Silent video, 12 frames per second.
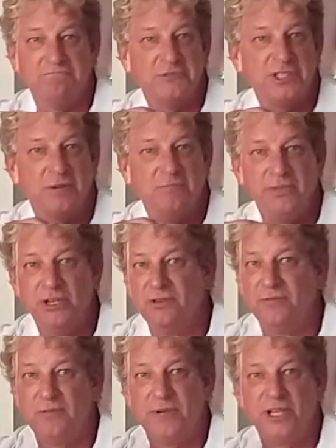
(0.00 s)
It's a
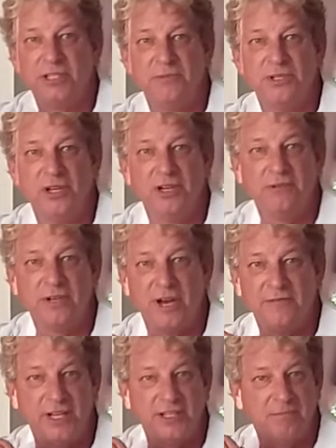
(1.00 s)
beautiful piece of machinery.
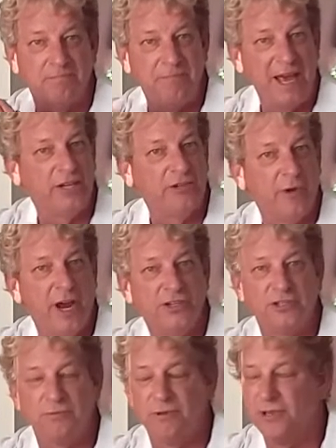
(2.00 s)
I've had some bad
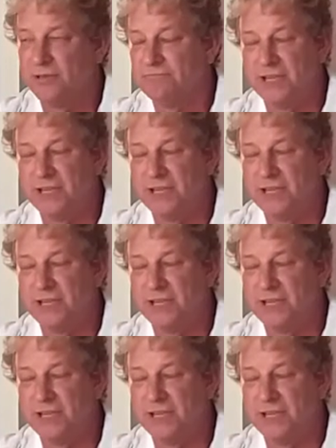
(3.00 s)
crashes with it.